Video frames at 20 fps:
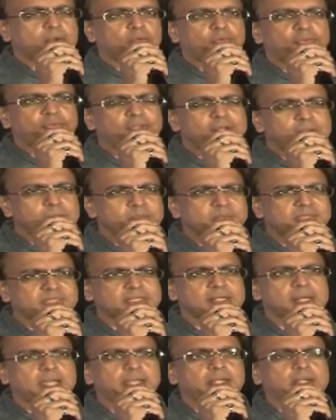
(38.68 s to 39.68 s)

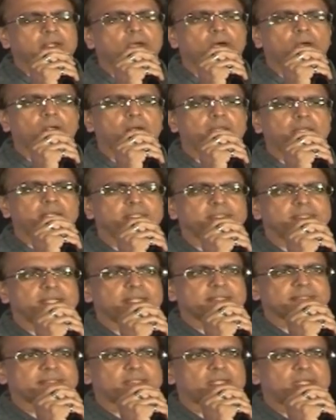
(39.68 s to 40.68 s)
Films like Gaur Hari
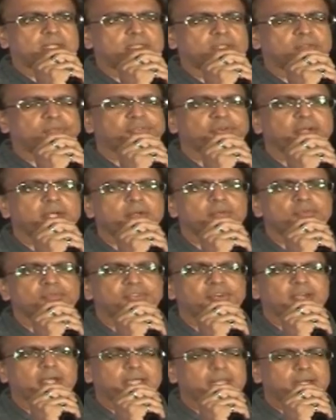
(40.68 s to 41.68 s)
Dastan, The Freedom
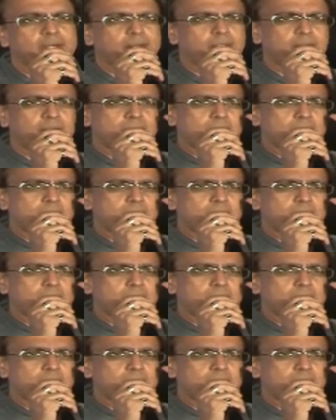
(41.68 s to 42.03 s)
File,